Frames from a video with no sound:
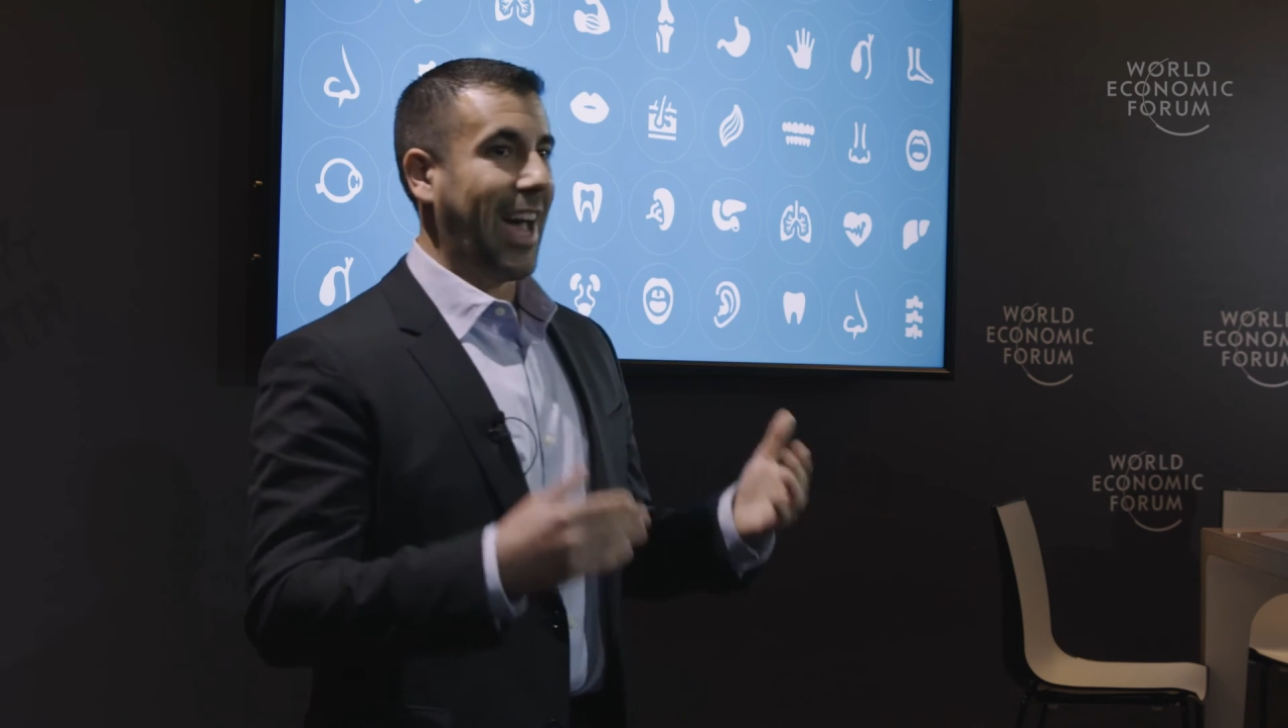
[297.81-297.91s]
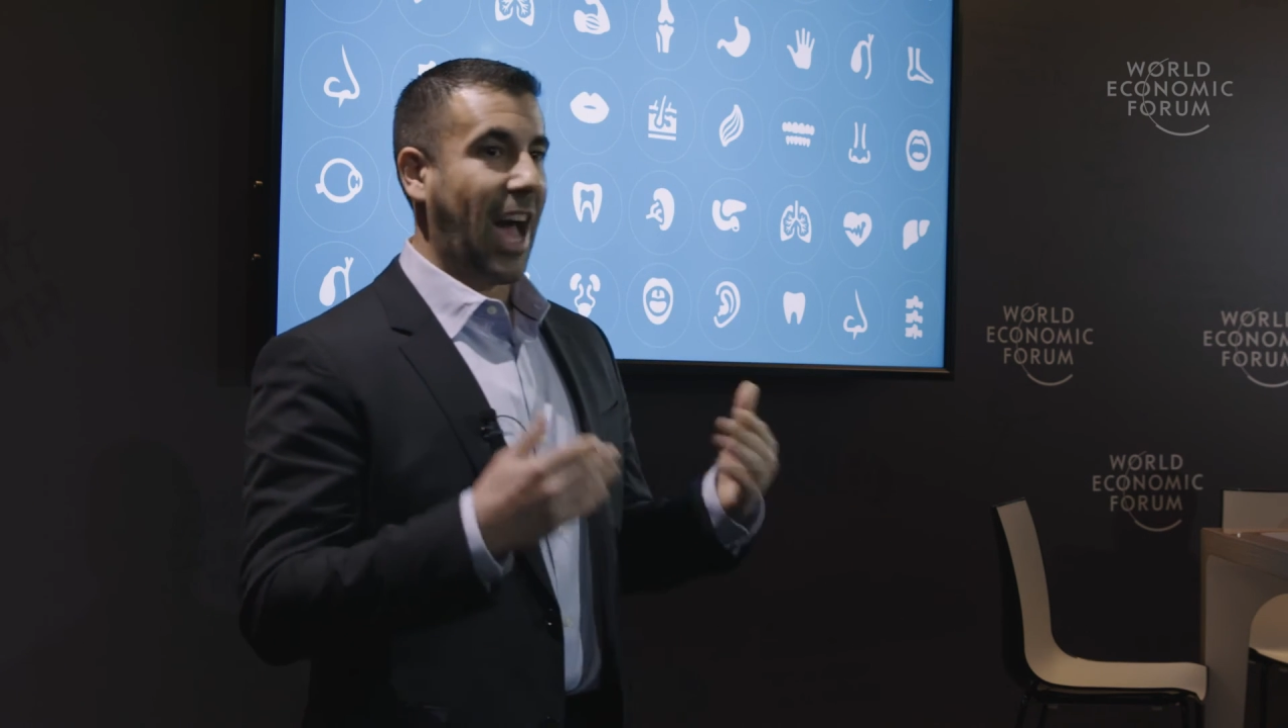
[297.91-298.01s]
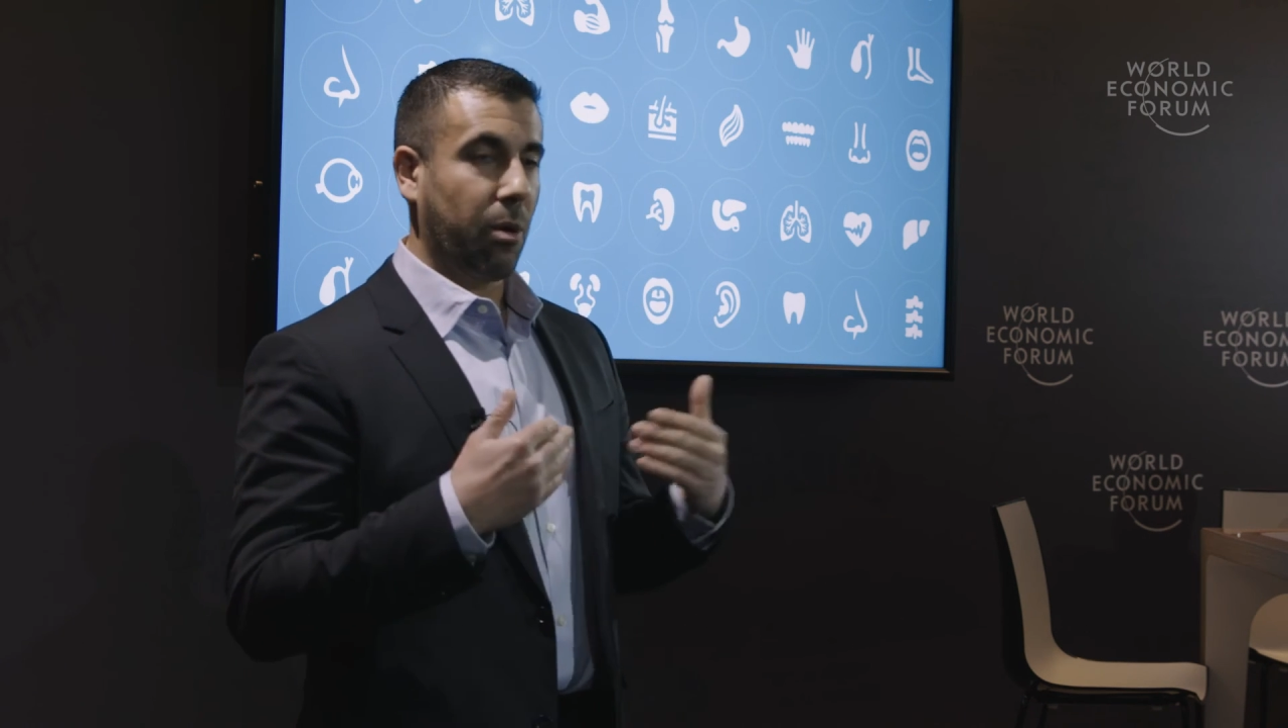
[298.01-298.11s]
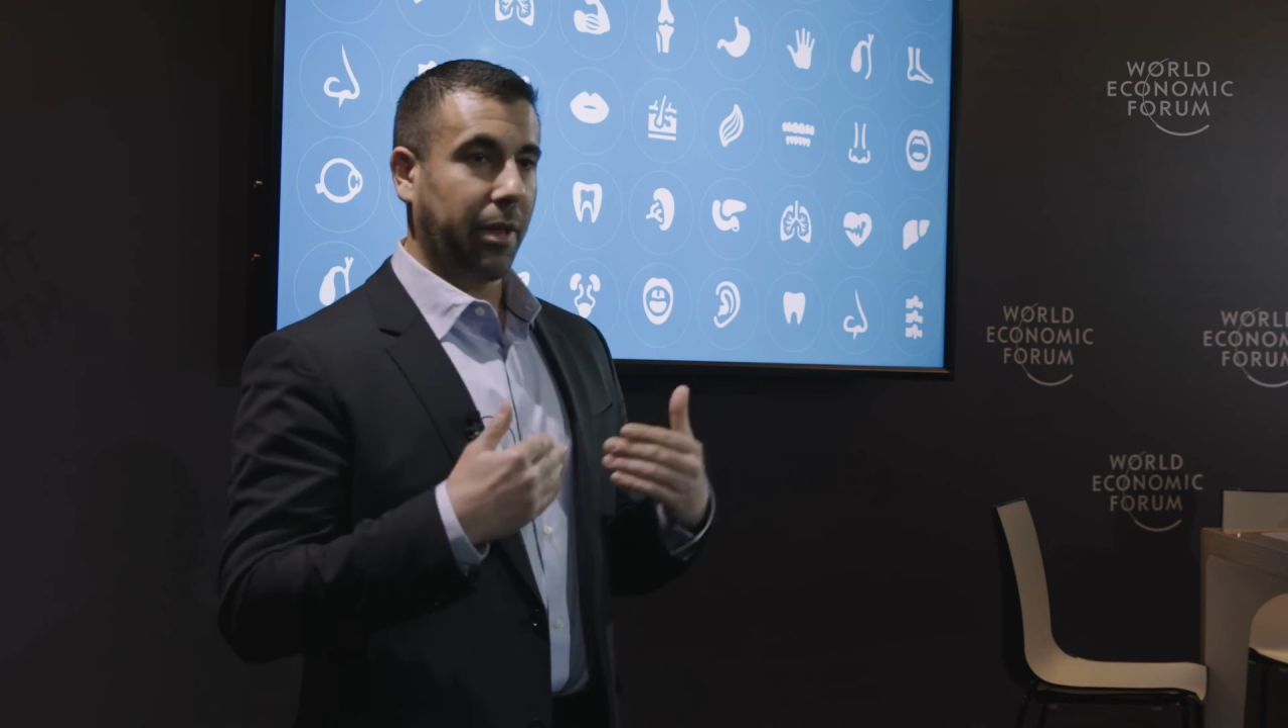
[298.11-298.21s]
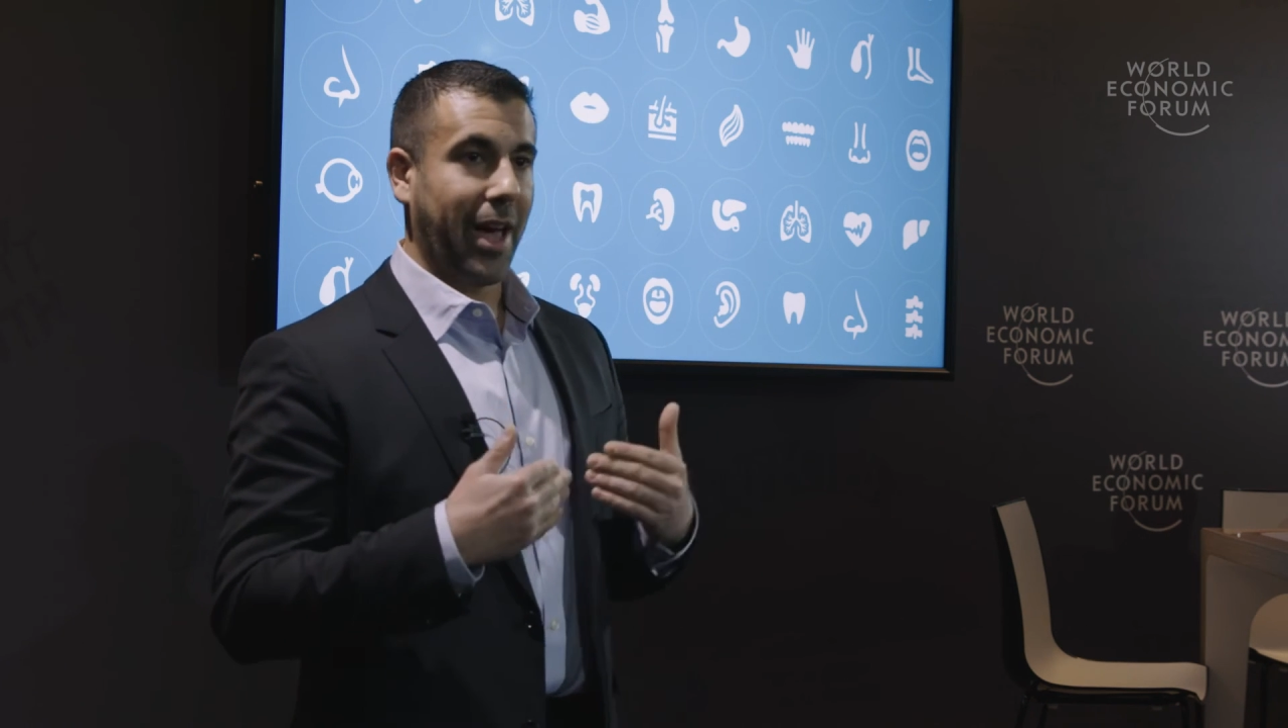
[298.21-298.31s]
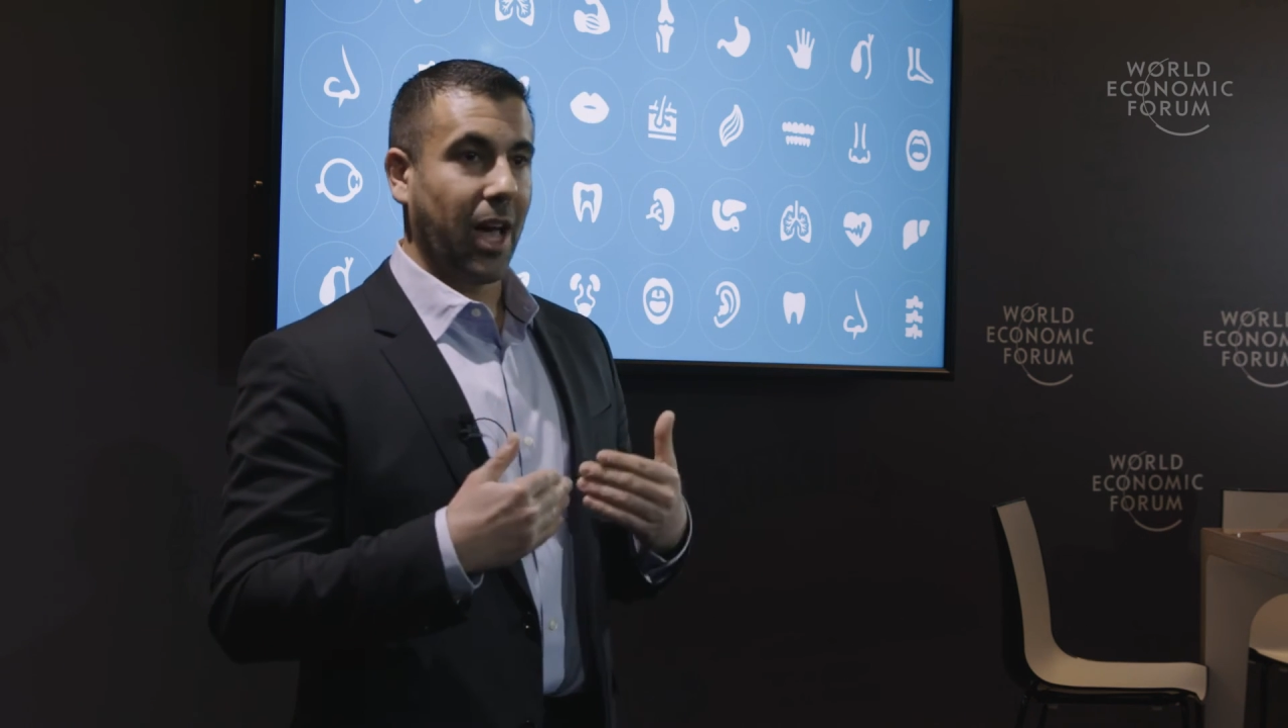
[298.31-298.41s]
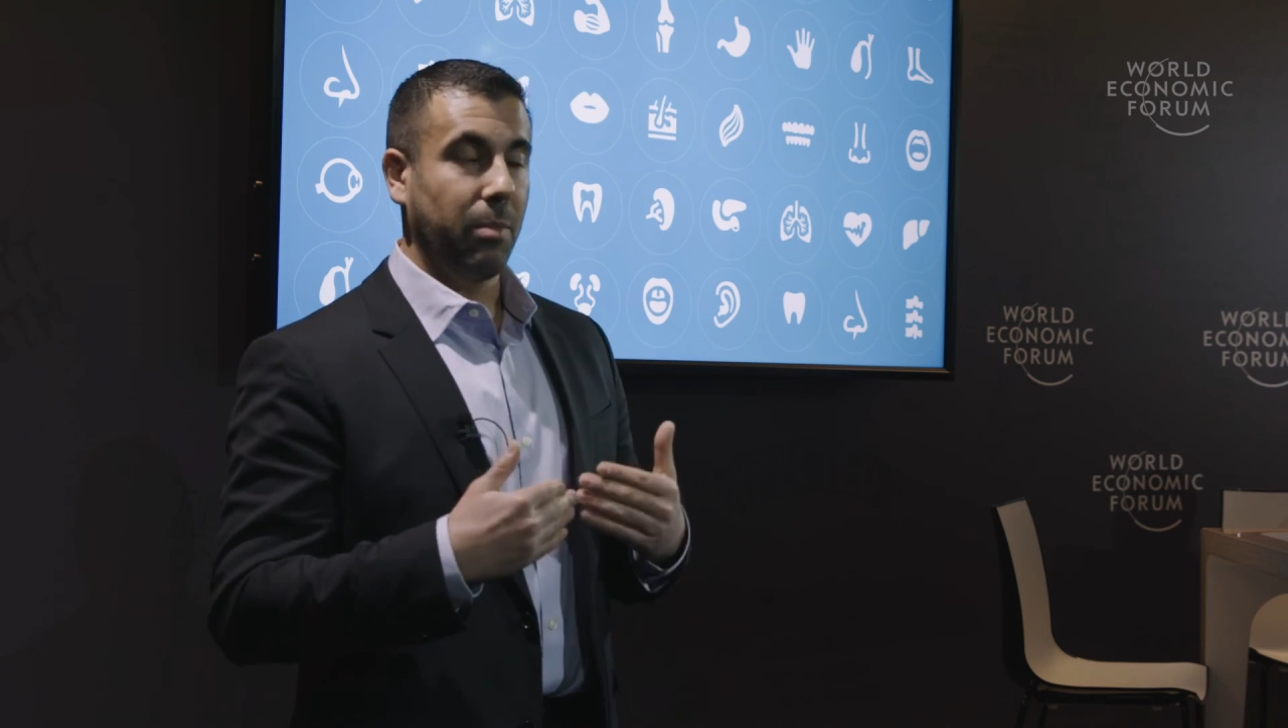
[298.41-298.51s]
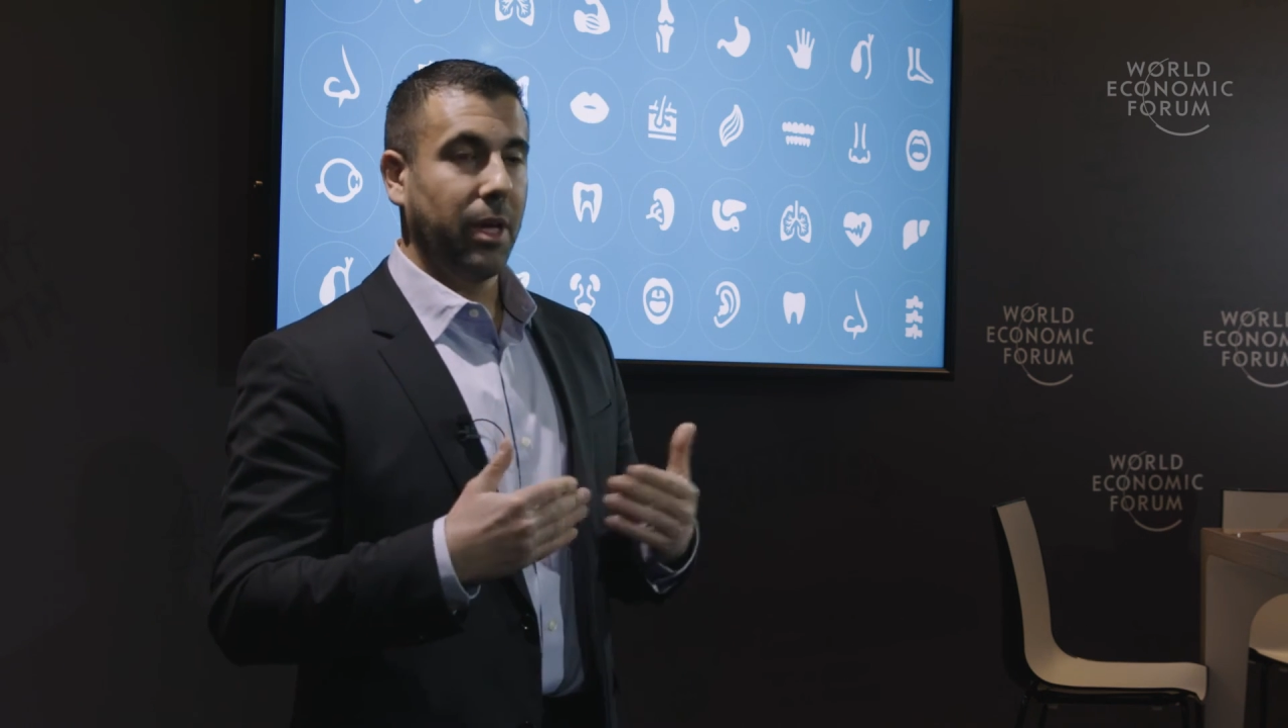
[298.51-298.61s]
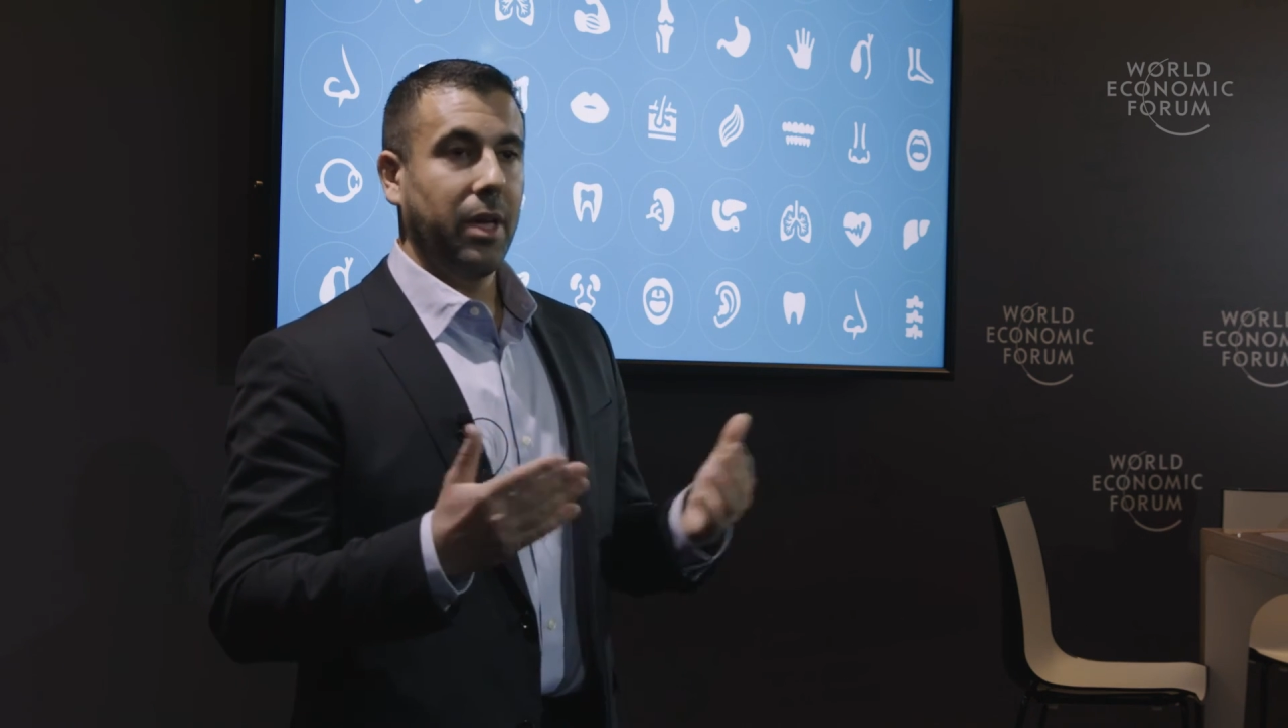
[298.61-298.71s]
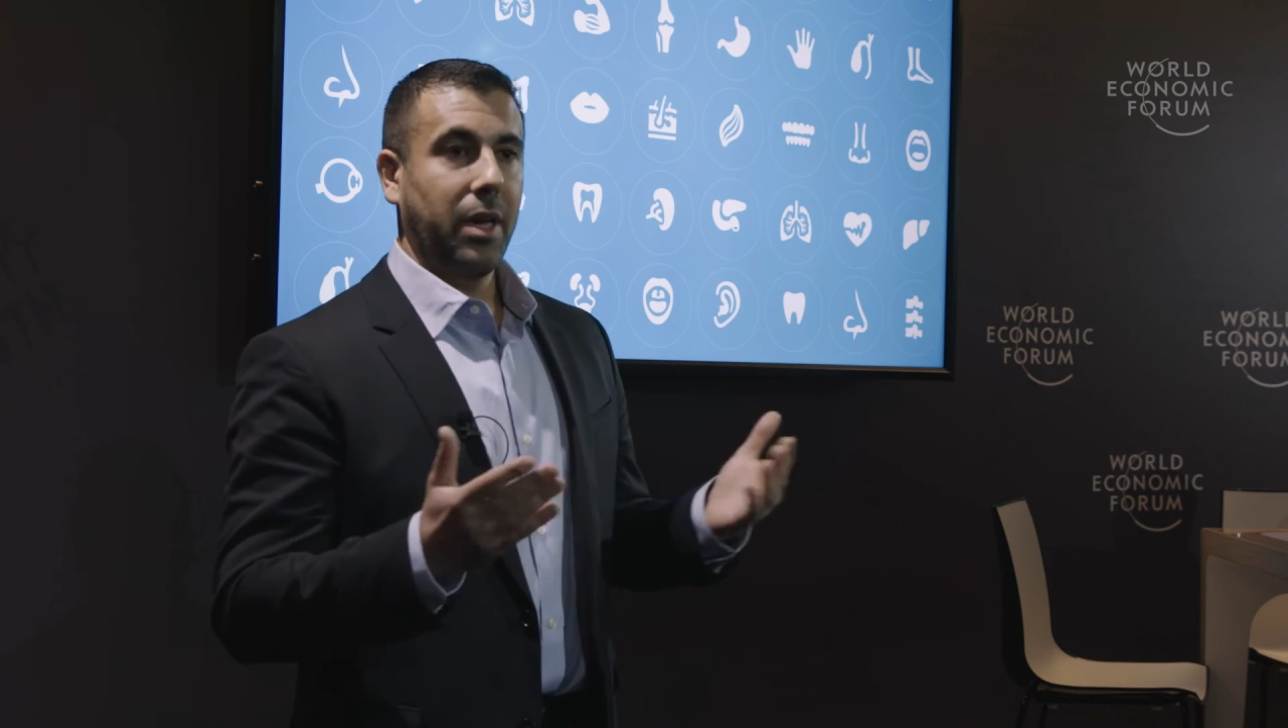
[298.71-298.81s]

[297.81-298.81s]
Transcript: our lab